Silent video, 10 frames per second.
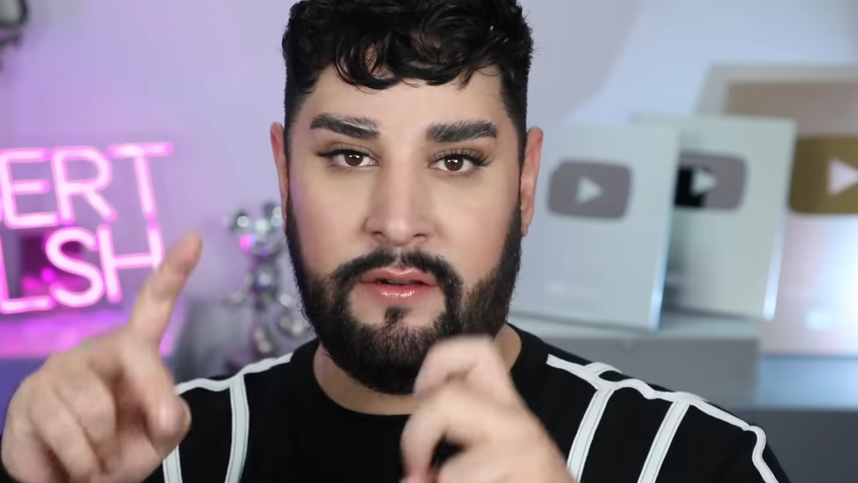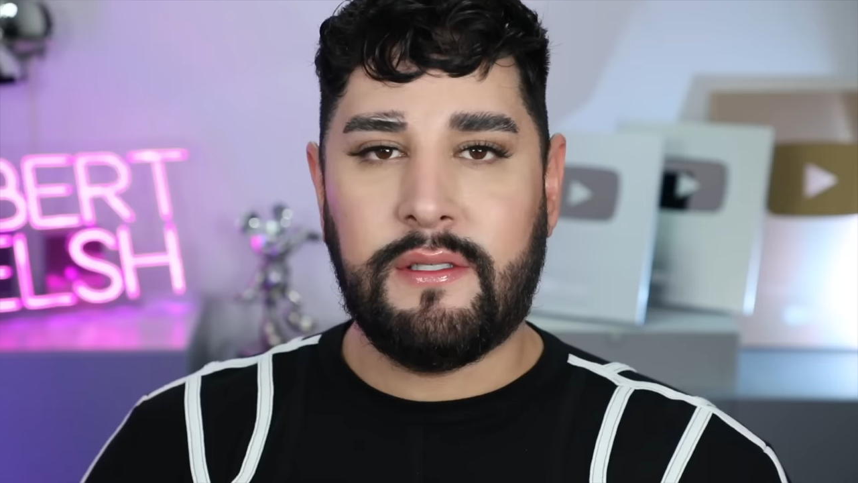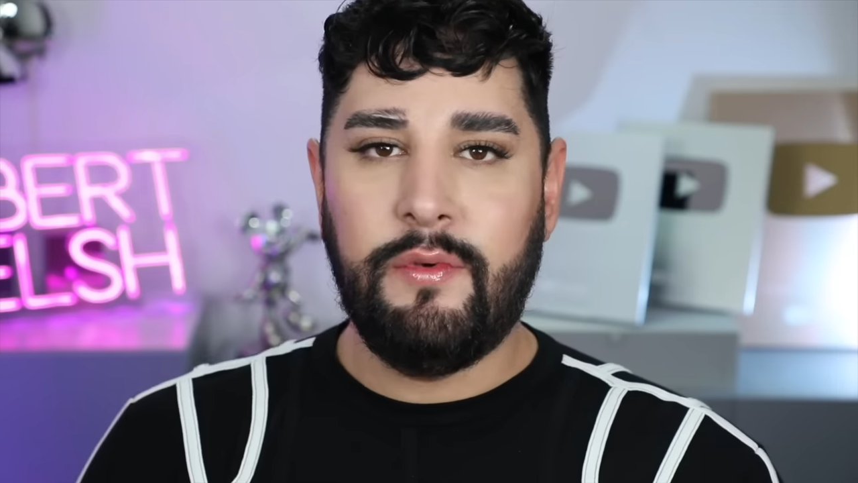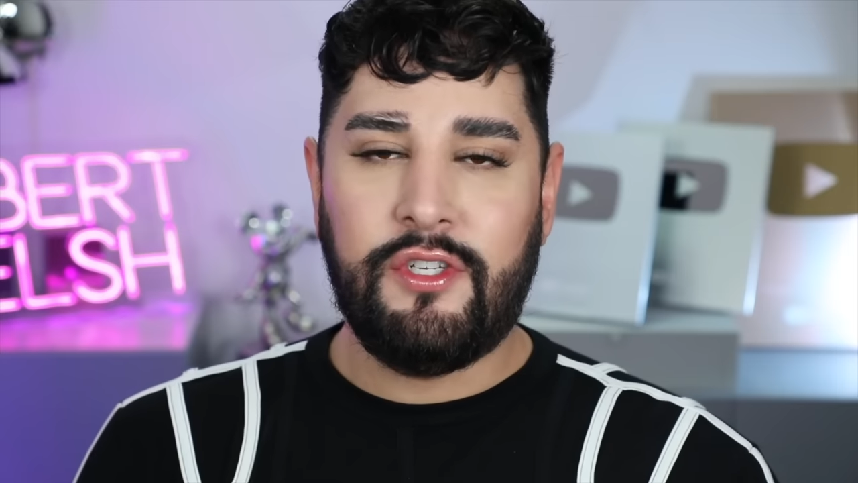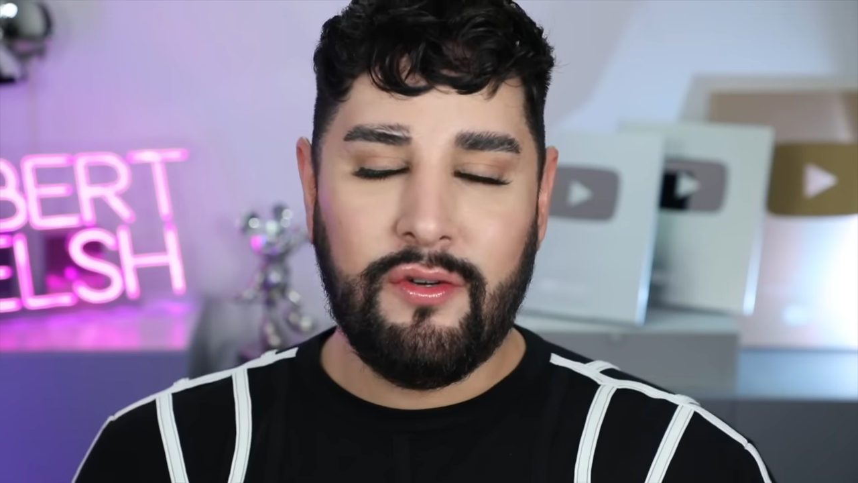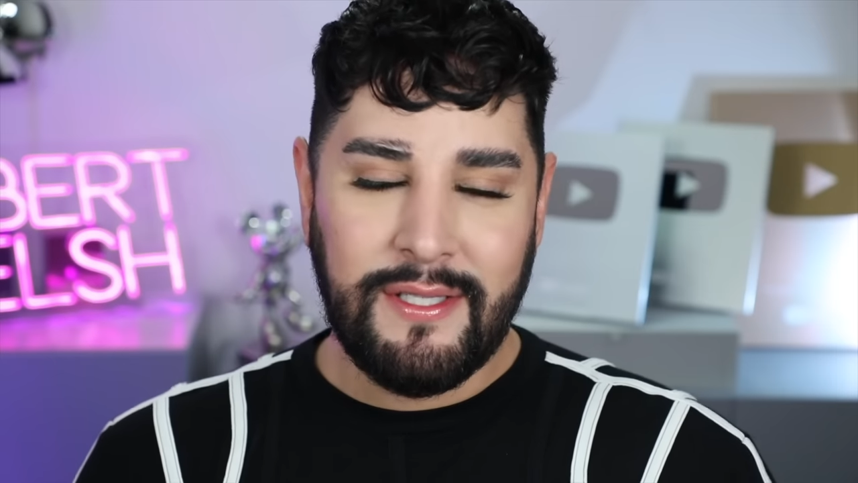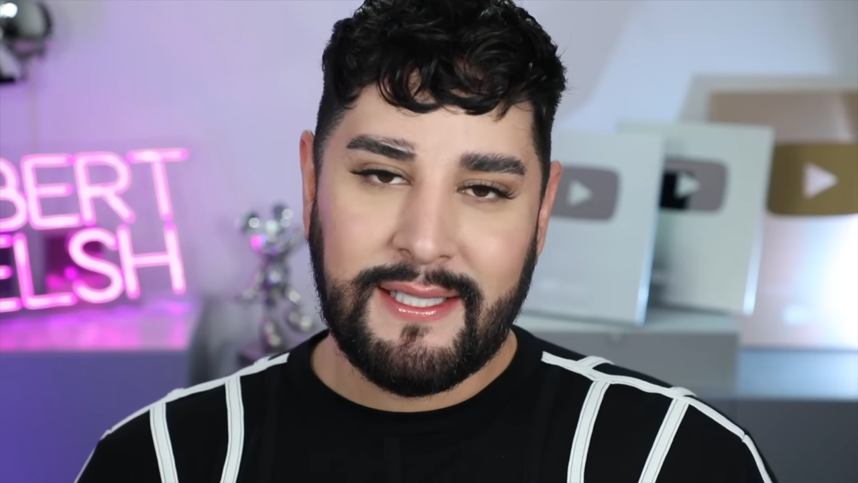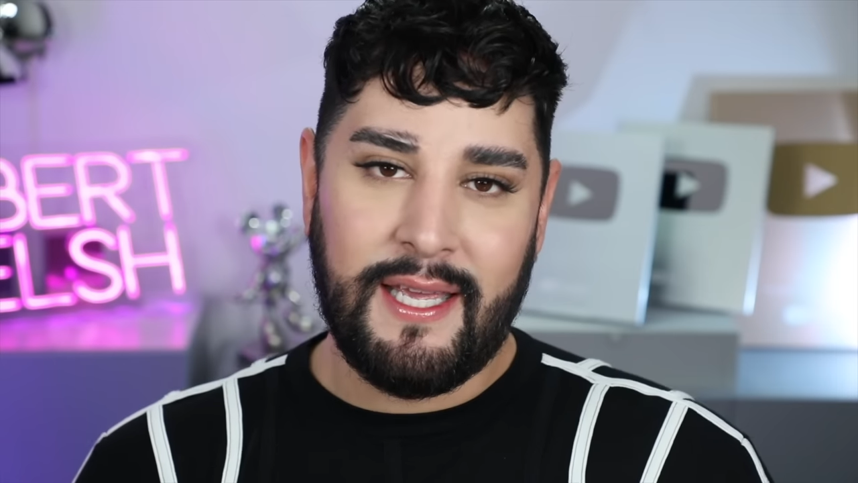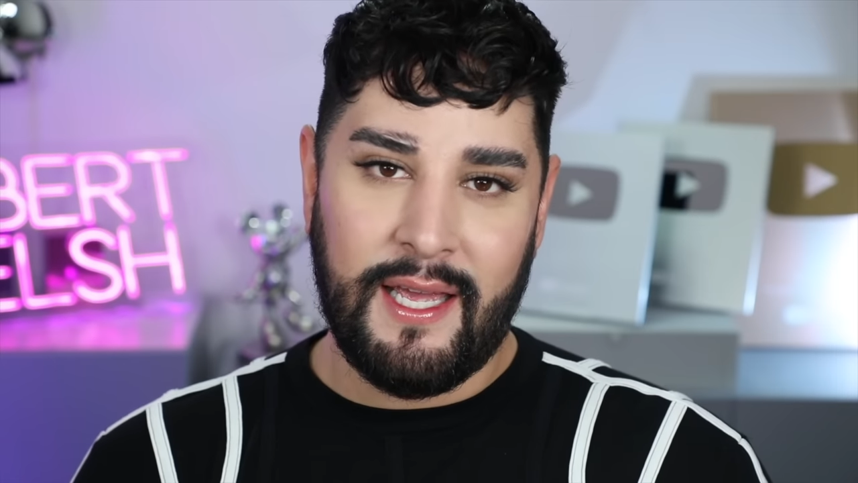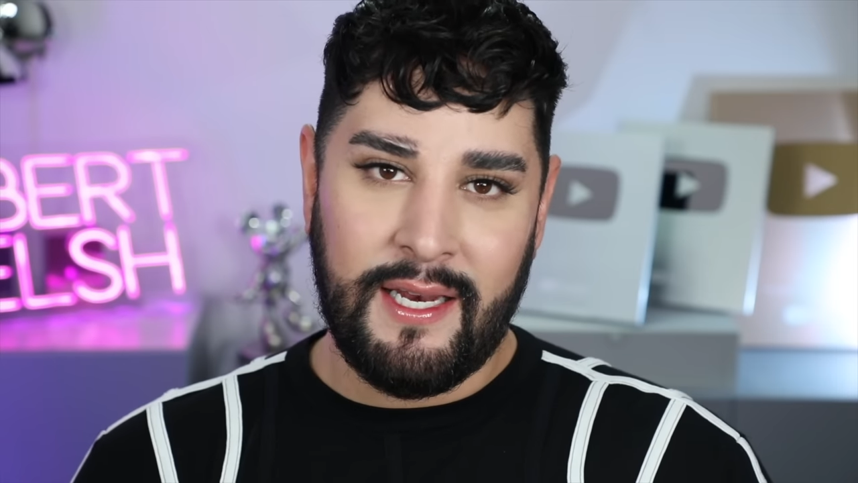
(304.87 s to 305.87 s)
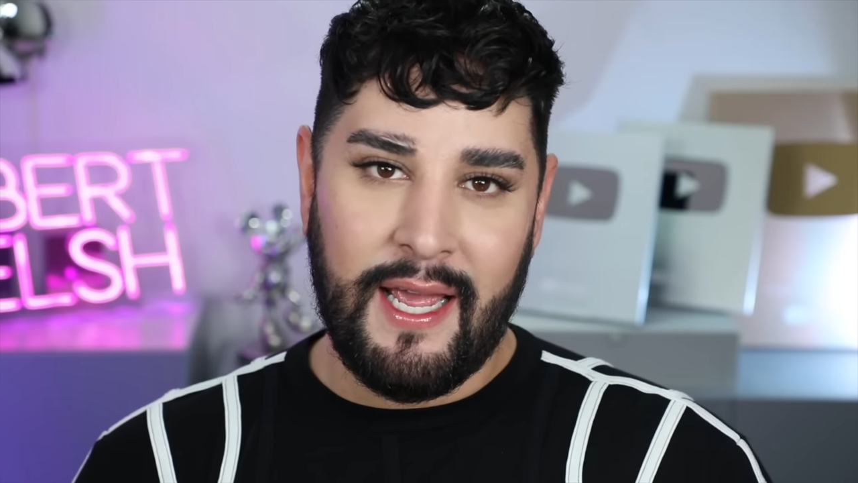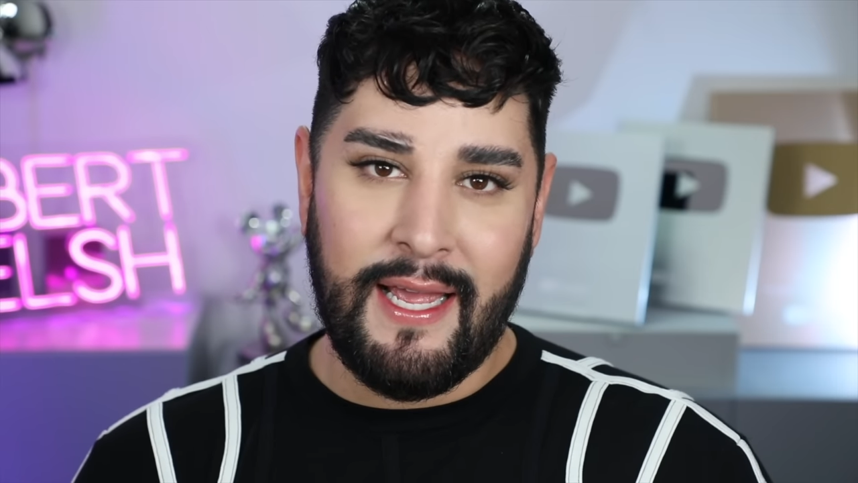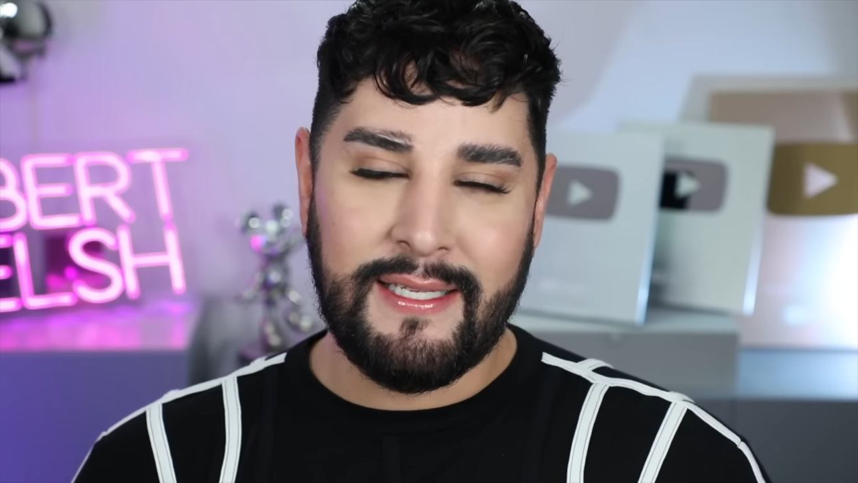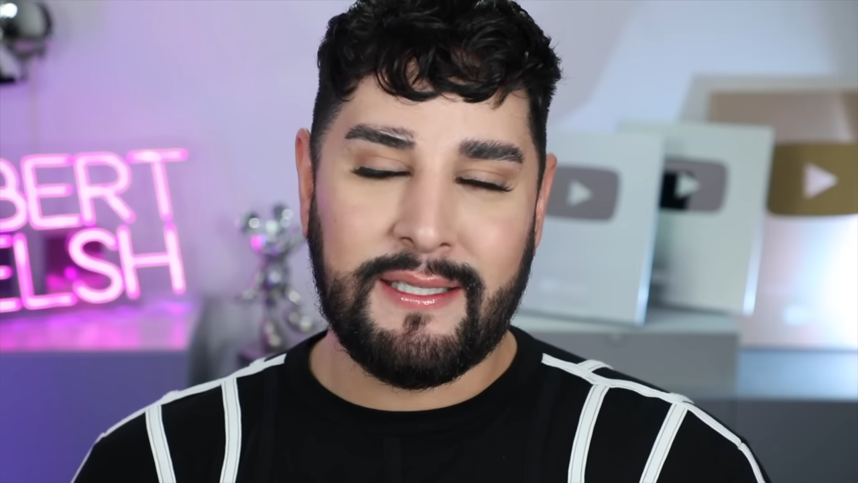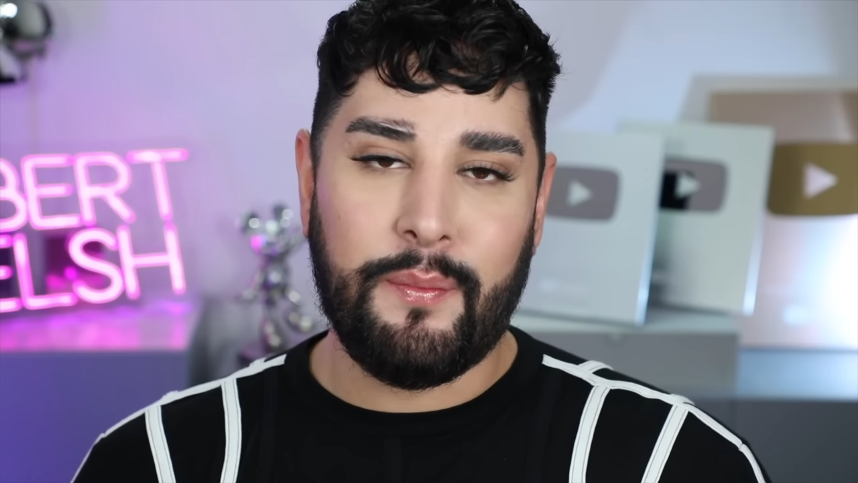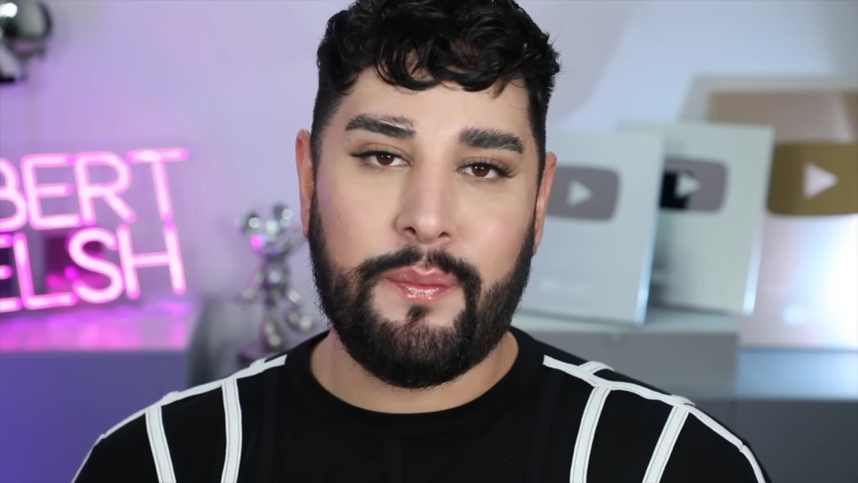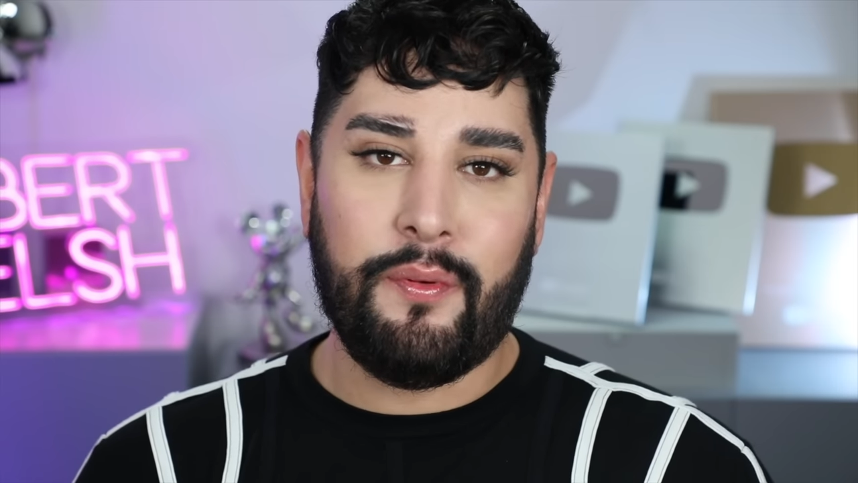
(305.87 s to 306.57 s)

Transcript: So mature skin is